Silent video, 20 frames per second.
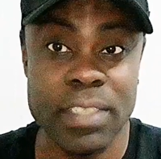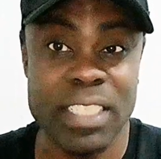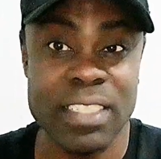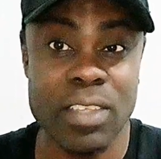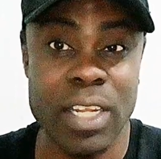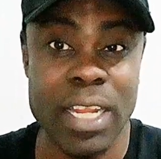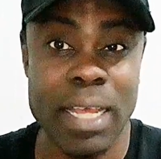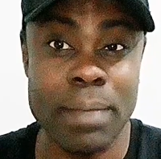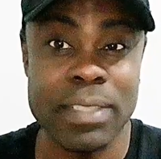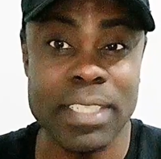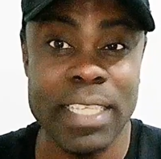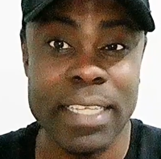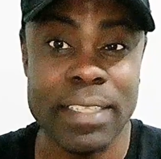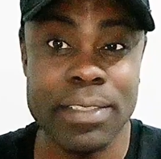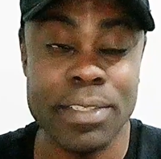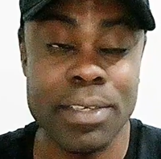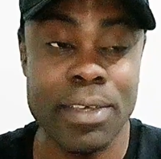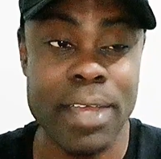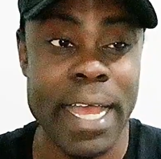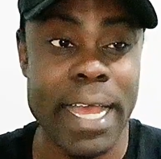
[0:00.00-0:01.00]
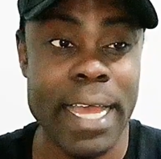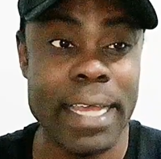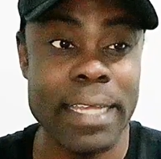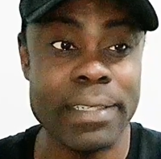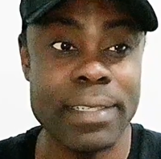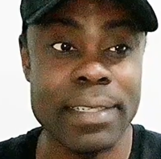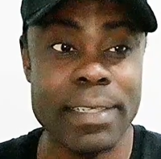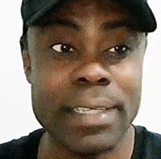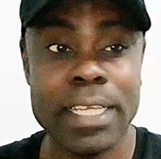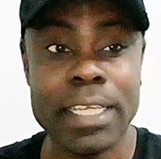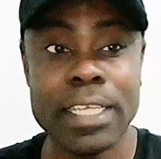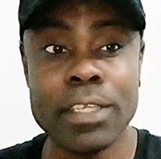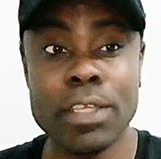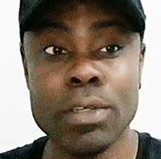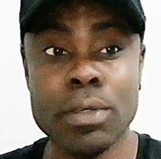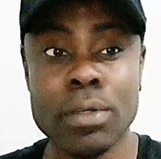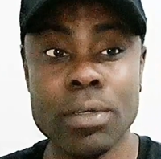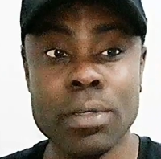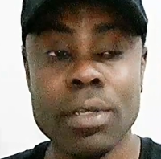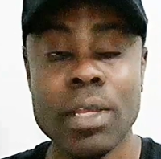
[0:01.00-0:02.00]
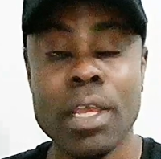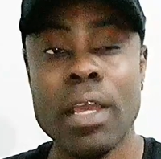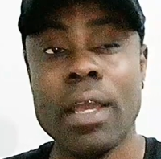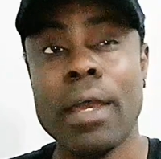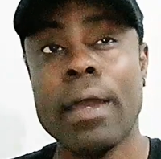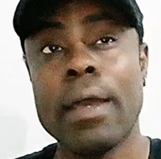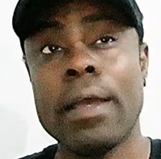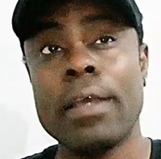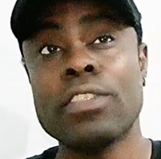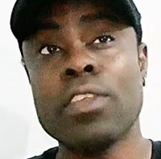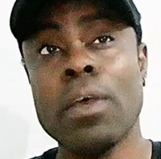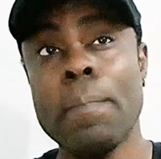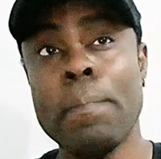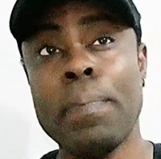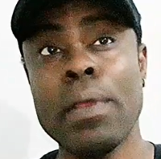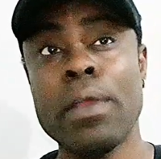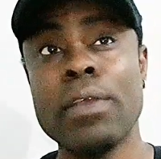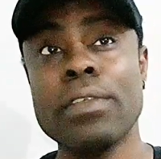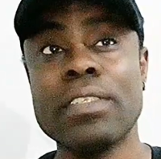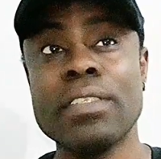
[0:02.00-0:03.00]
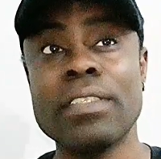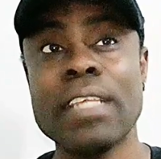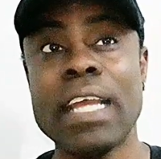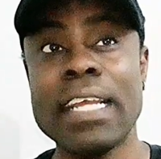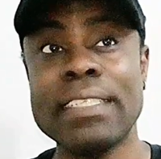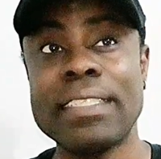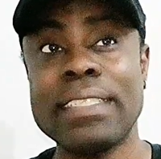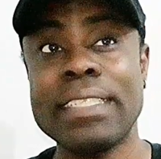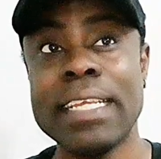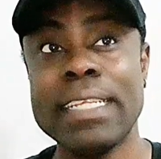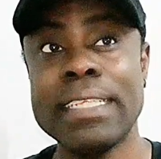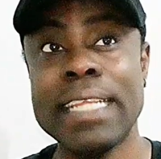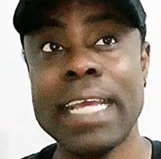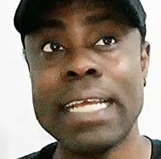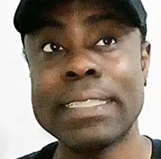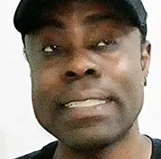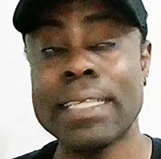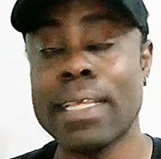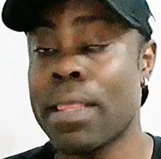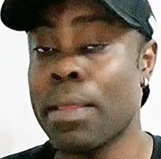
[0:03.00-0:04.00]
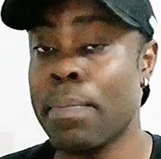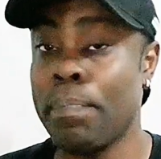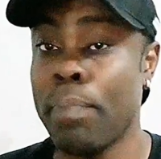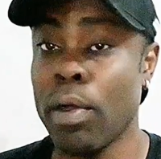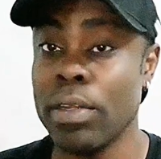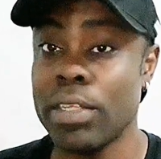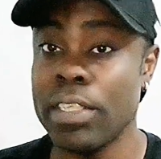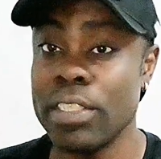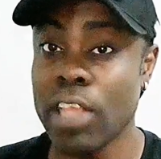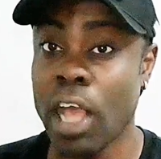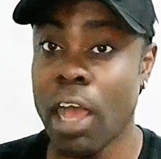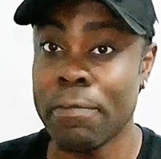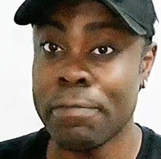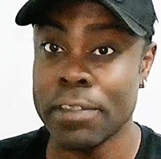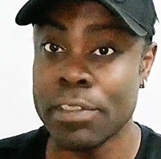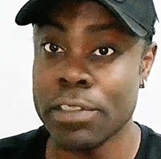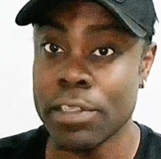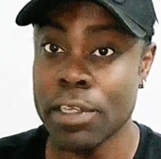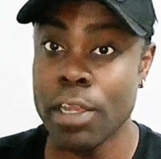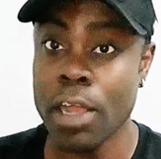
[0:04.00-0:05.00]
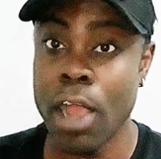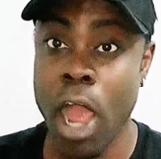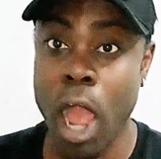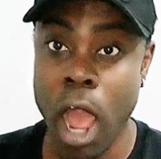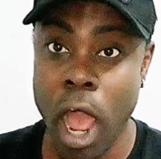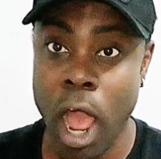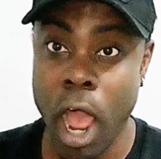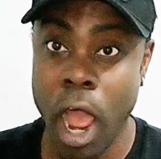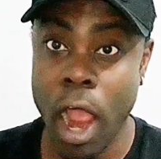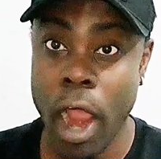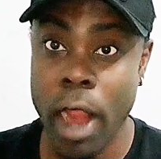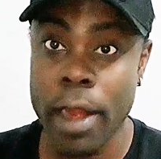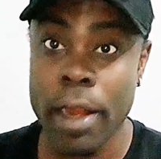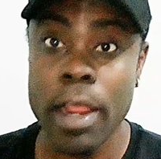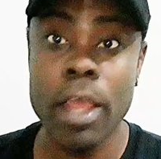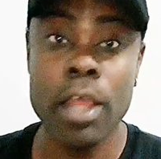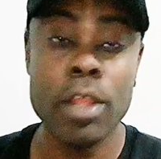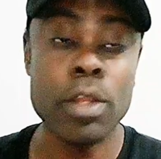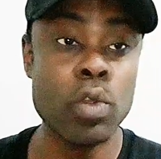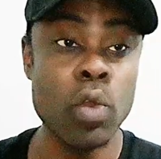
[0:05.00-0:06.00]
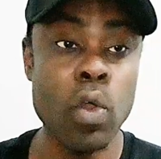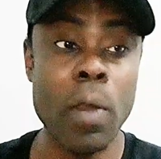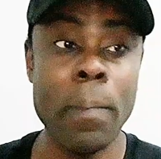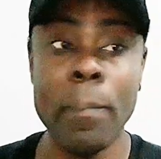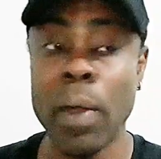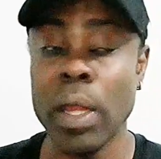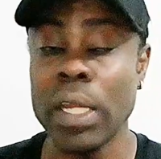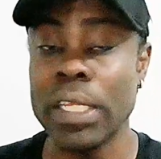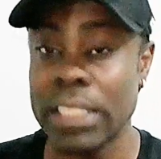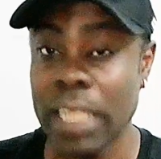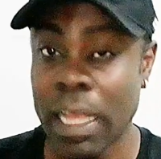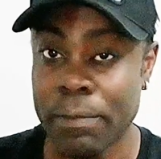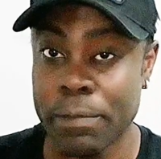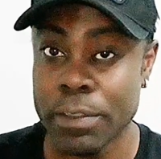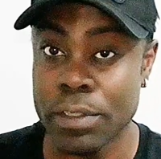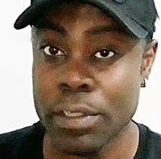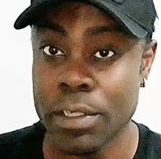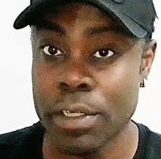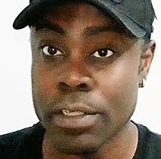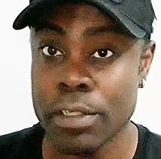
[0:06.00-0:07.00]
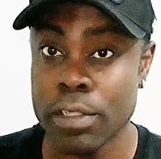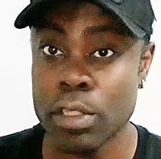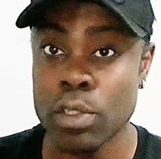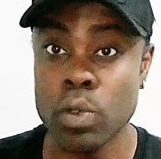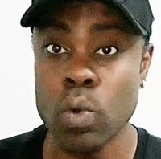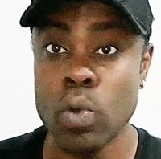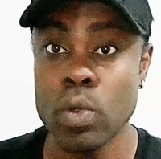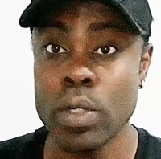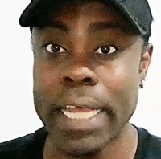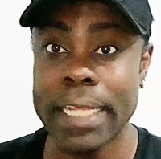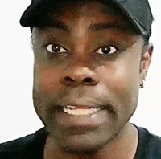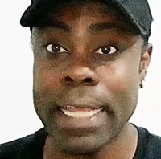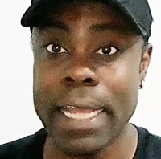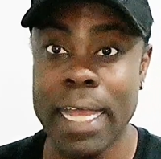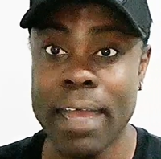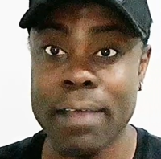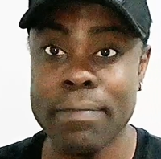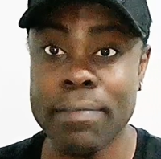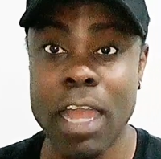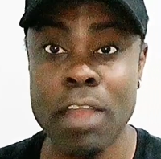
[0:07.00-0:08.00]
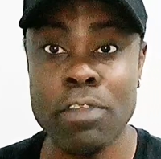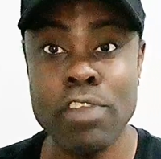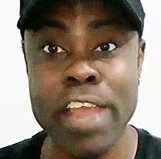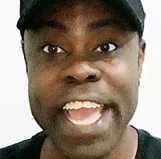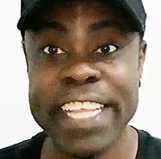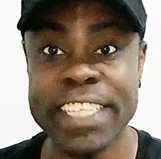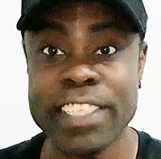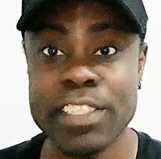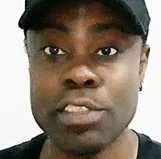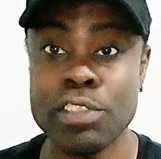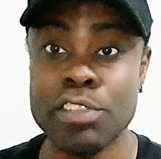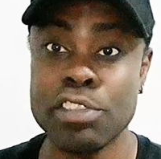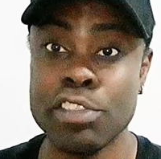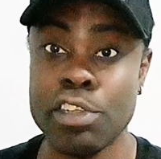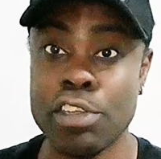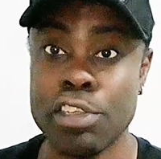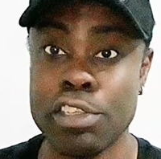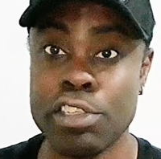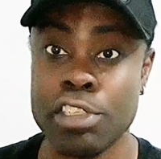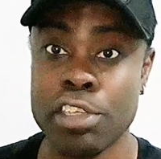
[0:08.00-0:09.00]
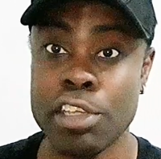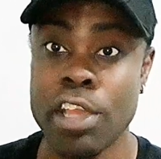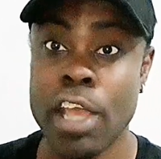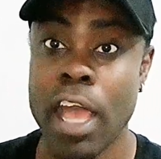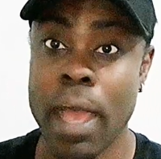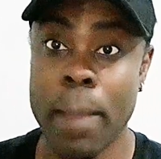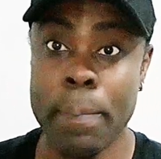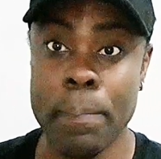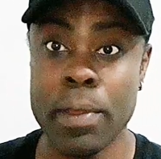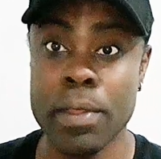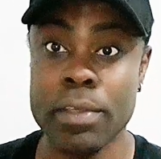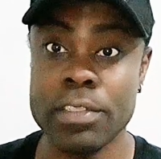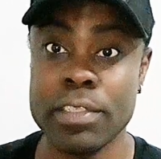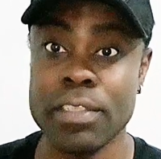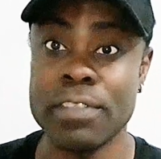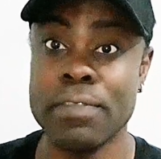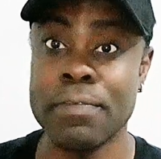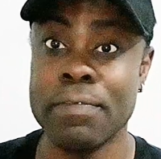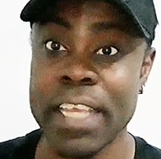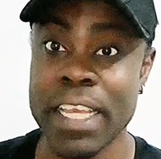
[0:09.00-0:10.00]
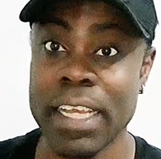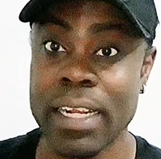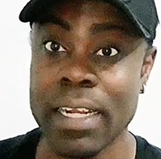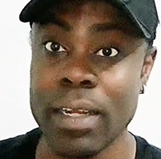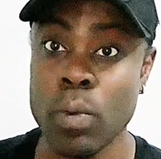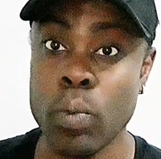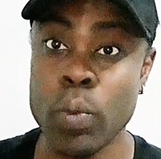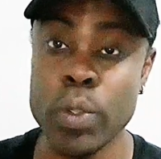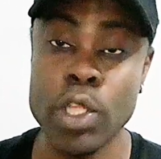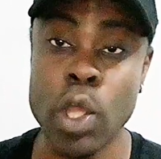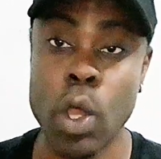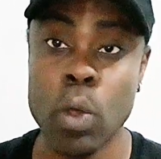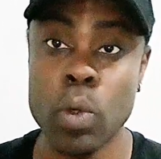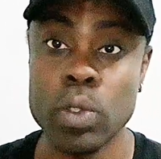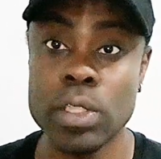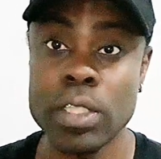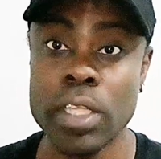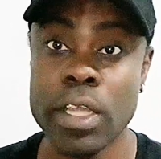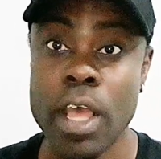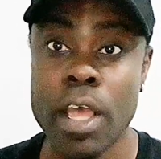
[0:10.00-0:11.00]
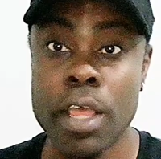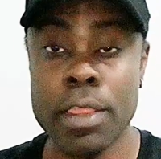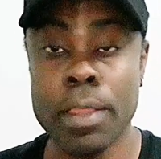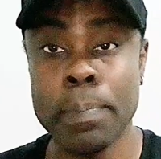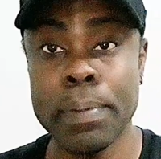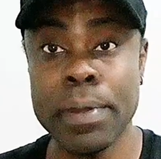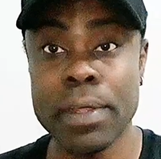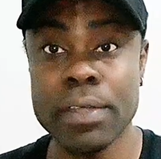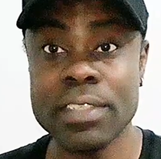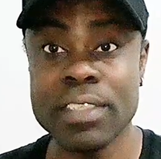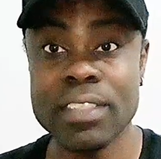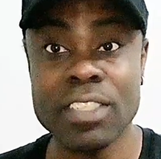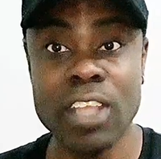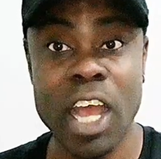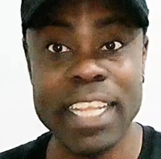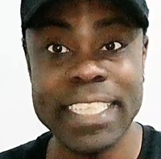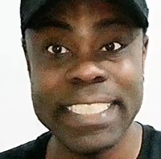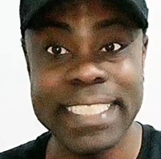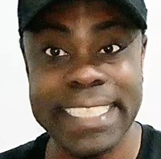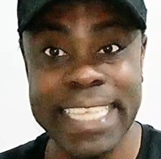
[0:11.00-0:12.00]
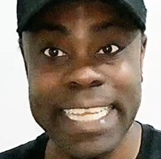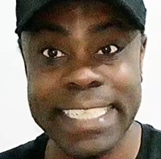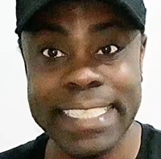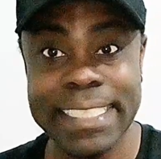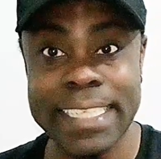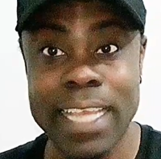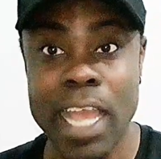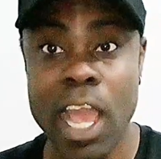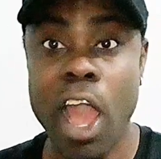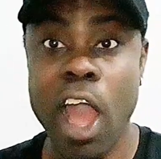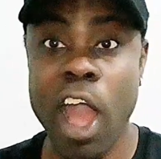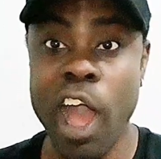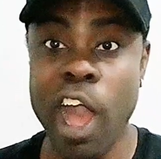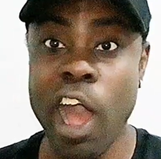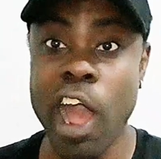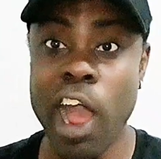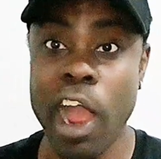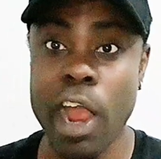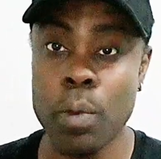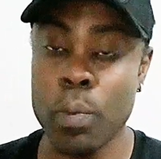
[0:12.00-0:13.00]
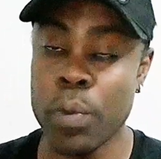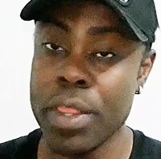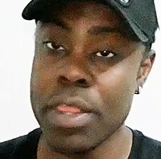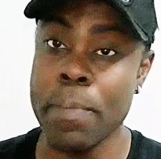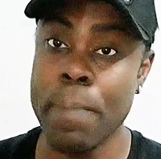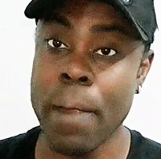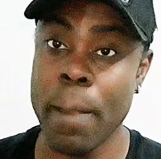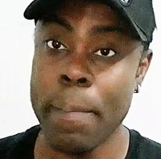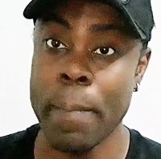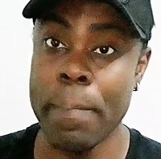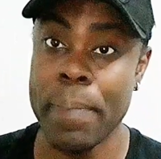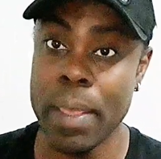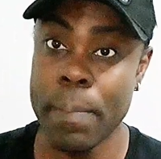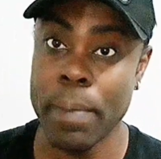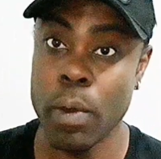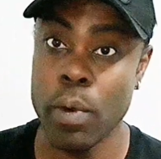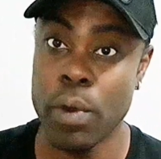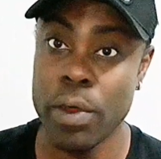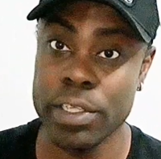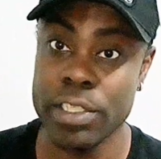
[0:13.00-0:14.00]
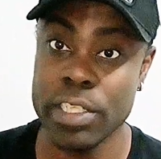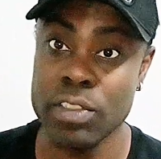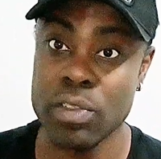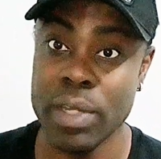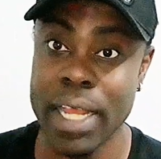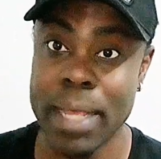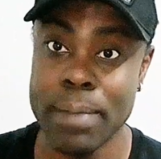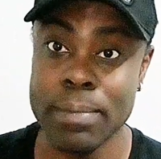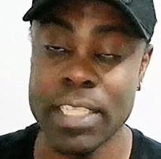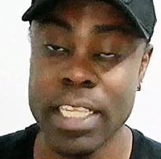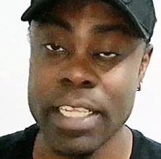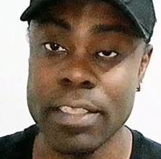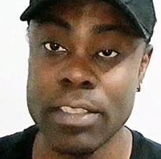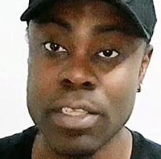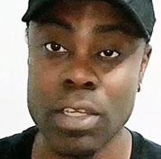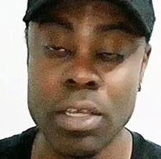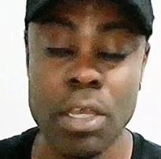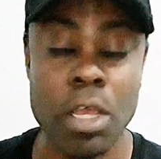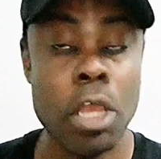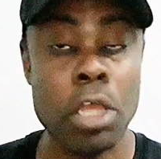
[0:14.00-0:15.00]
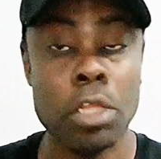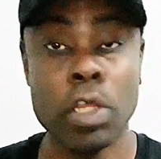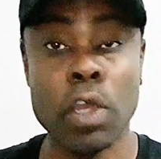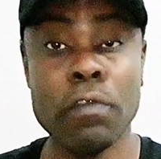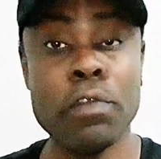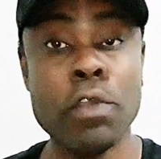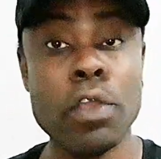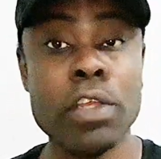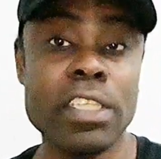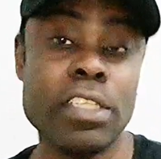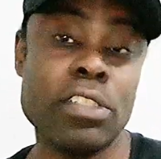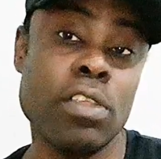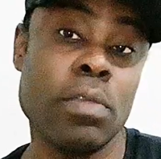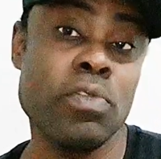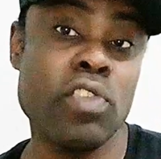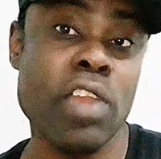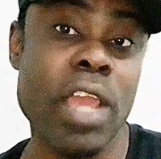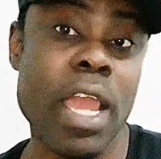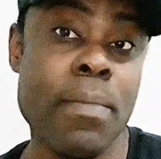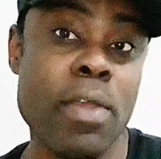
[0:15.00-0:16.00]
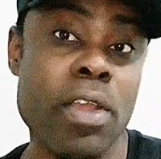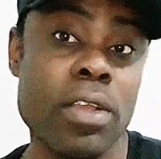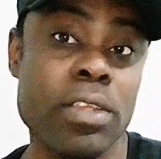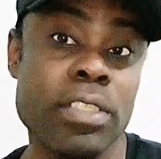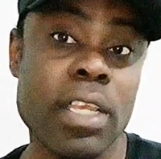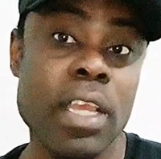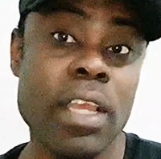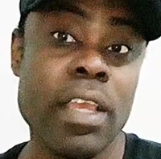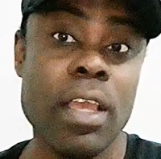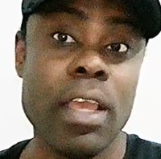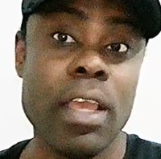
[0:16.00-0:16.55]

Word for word: You see what I'm saying to you? And you know, some persons are saying that the police officer or no police officers do not have a right to search a person's vehicle without the person's consent or with the proper paperwork. So that's what I'm saying to you. Now, viewers and subscribers,